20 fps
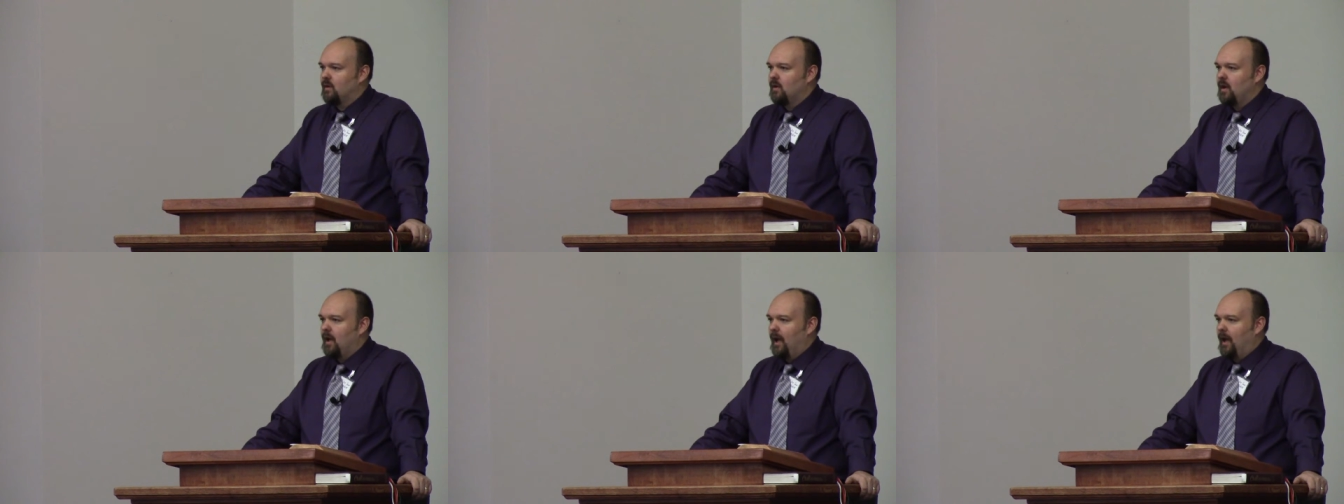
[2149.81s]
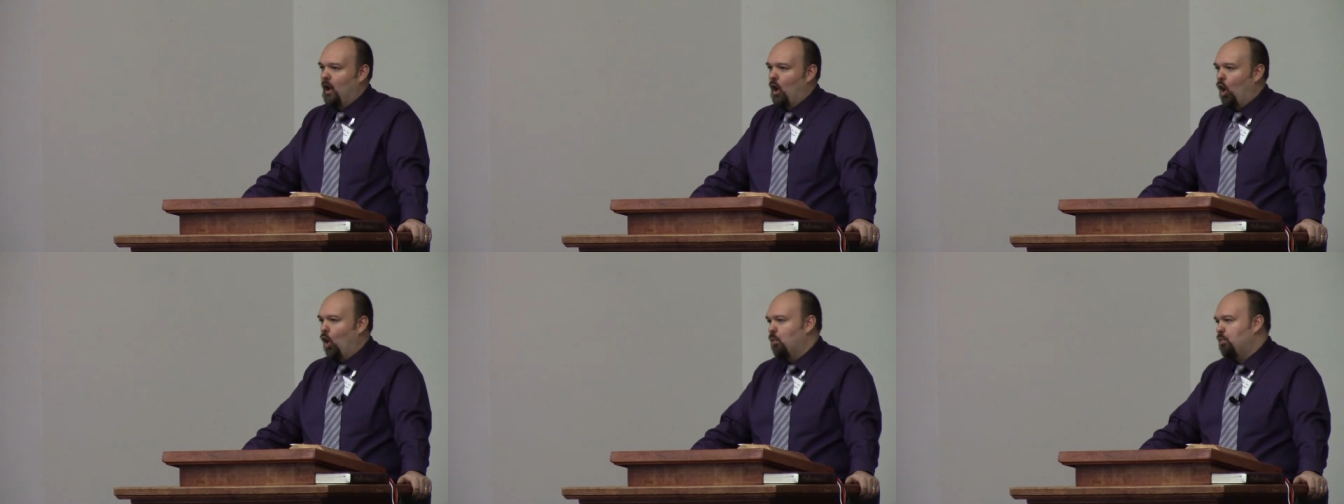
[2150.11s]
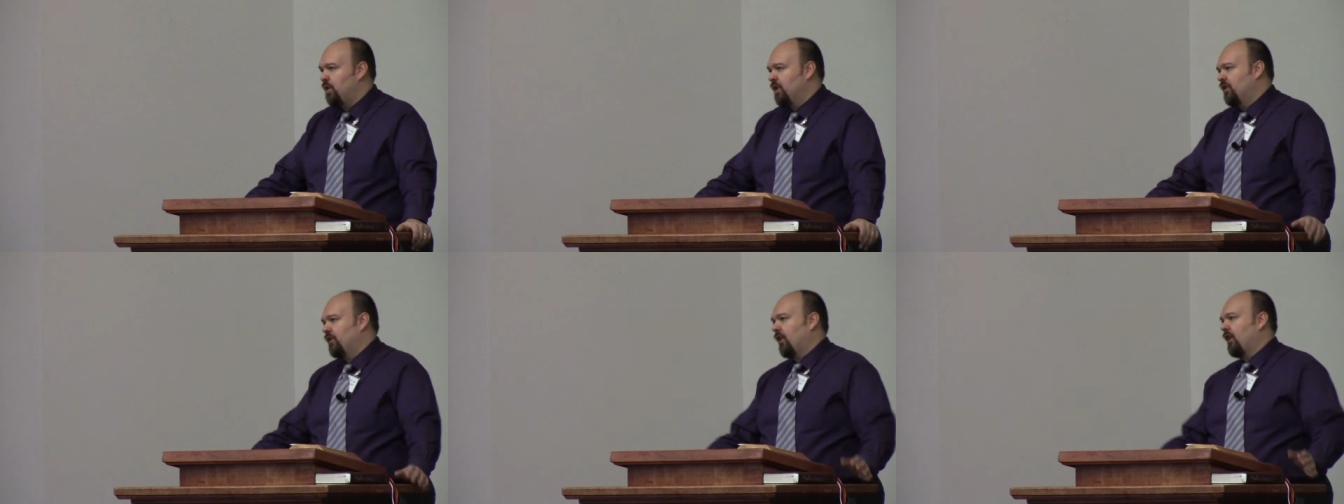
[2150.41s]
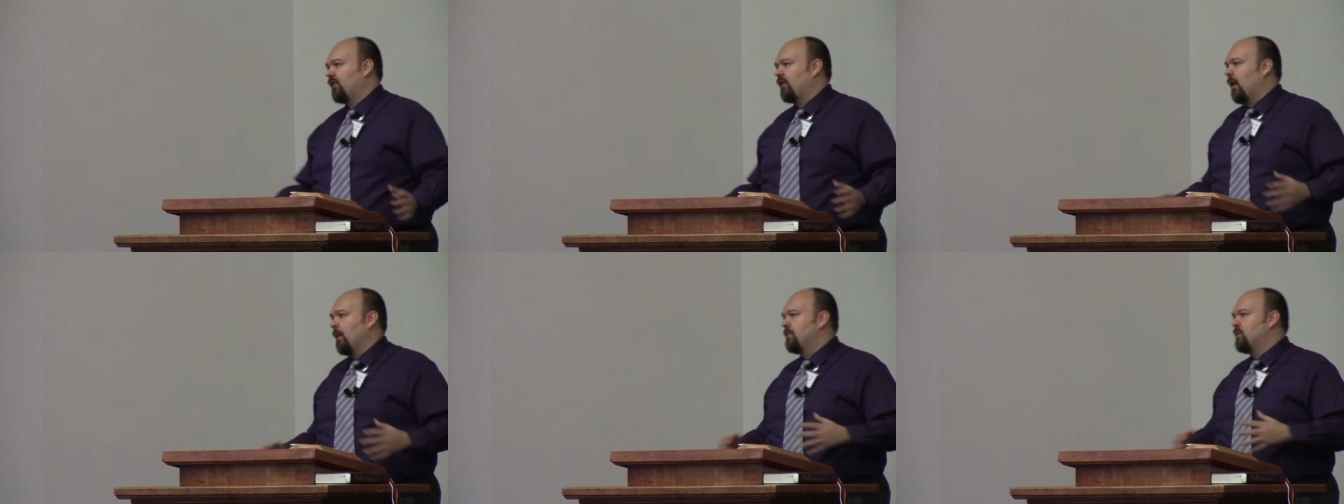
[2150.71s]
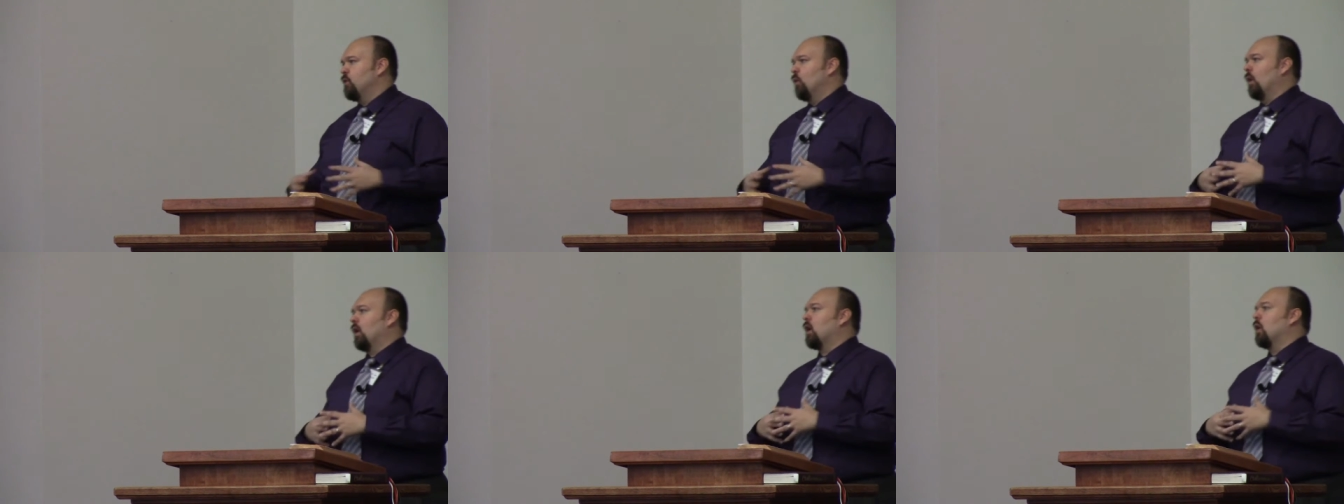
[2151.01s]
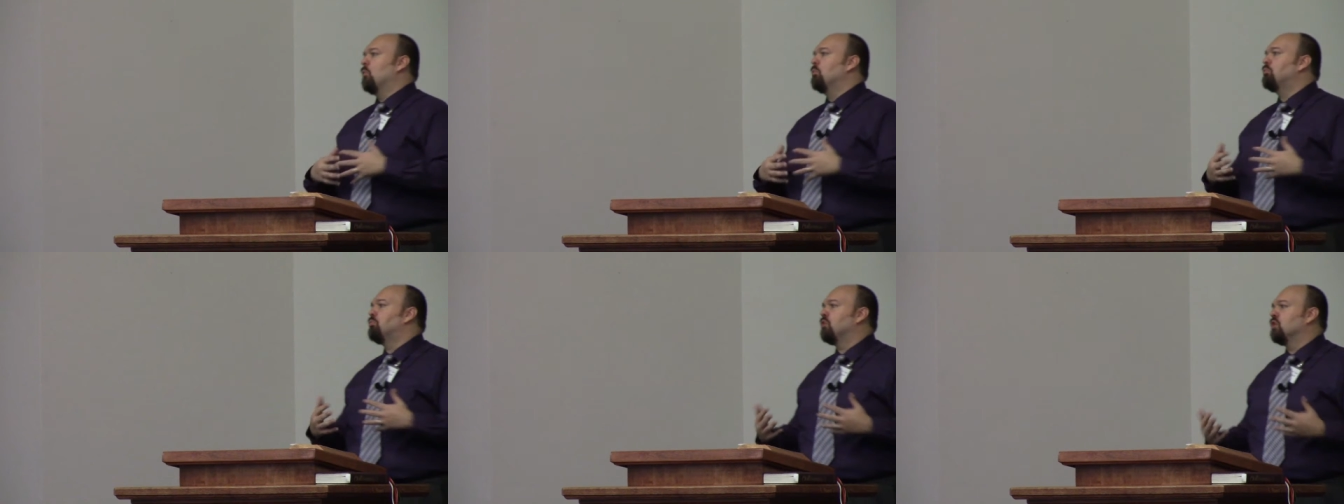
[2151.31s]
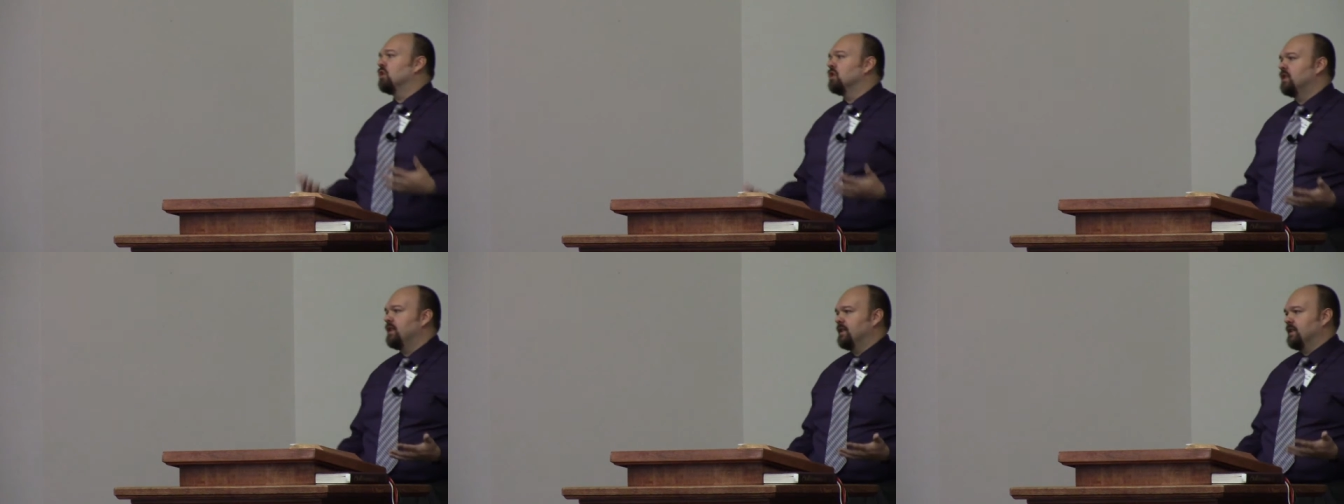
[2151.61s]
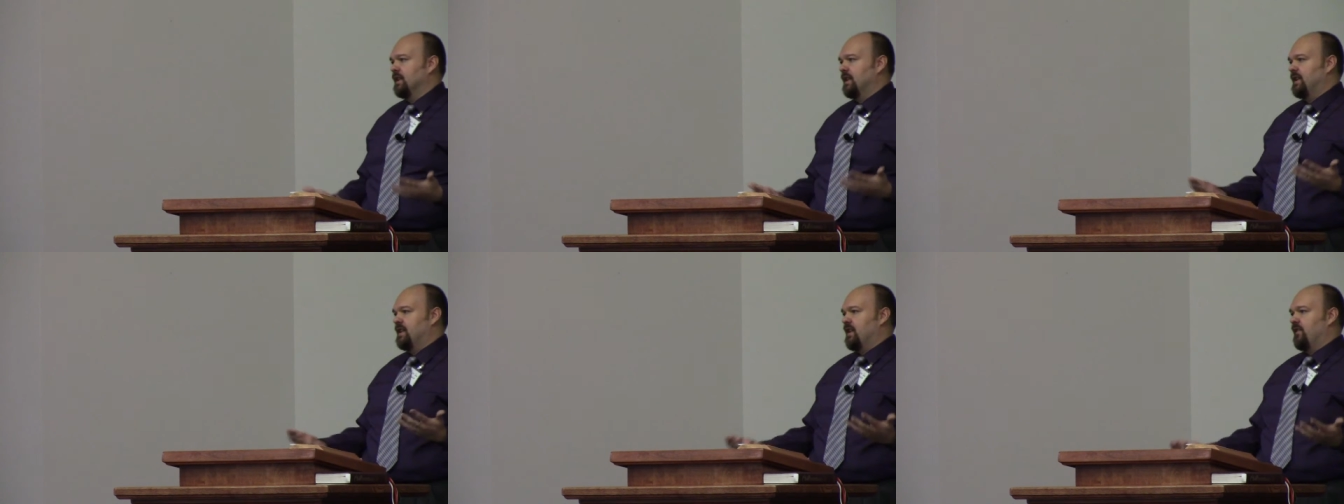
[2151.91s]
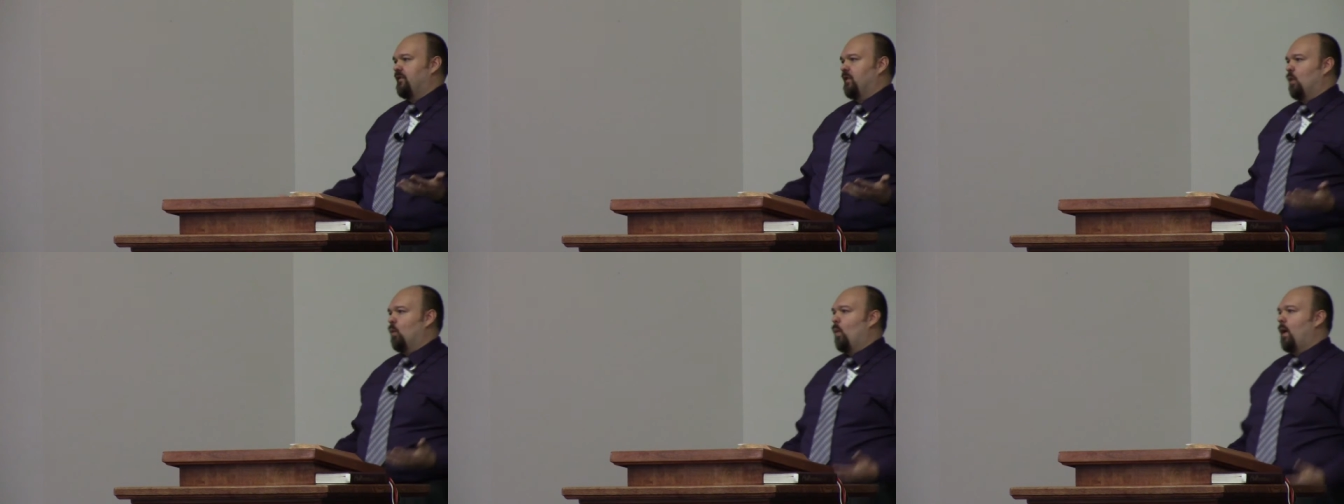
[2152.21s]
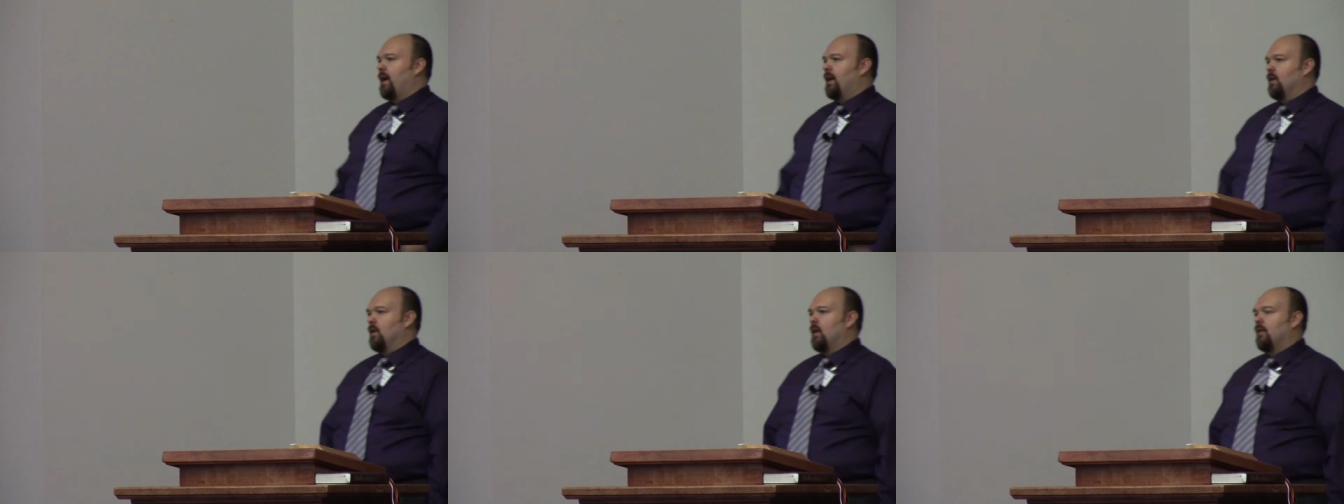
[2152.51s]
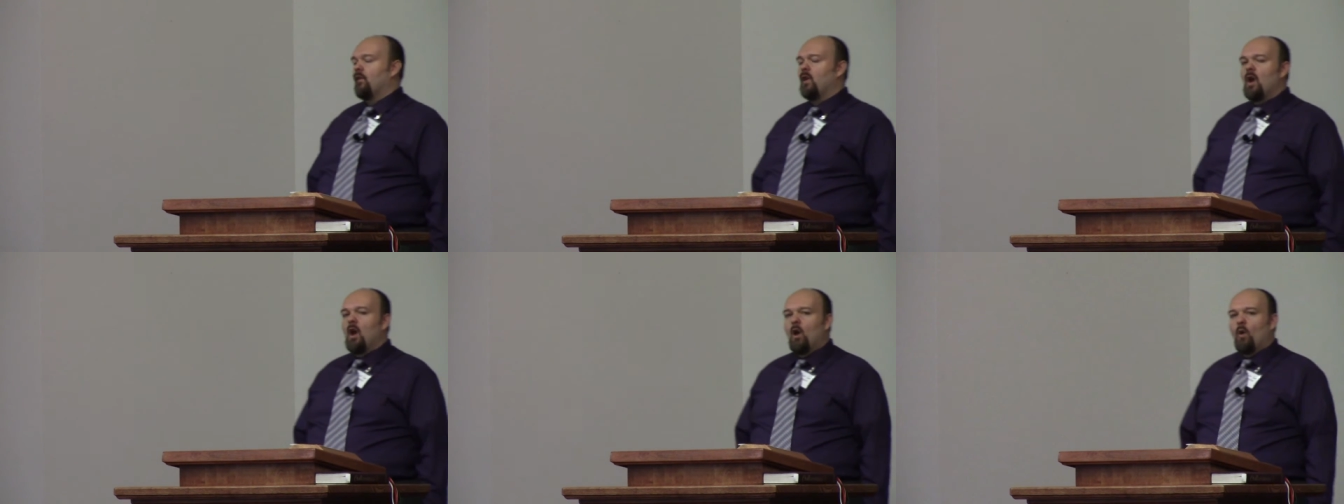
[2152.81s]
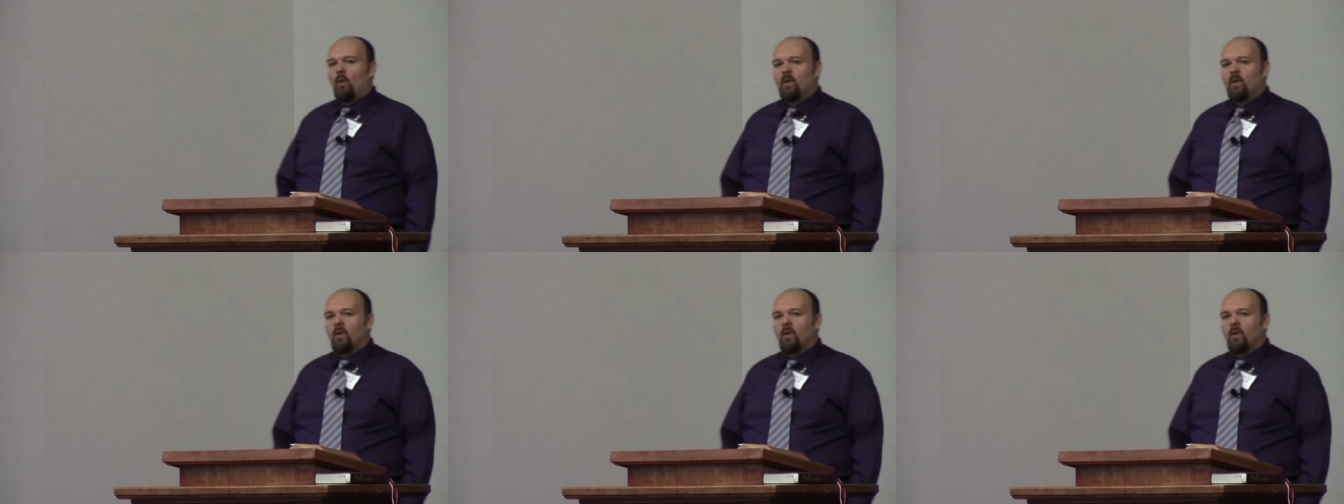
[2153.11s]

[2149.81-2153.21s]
It opens us up to a completely different way to live,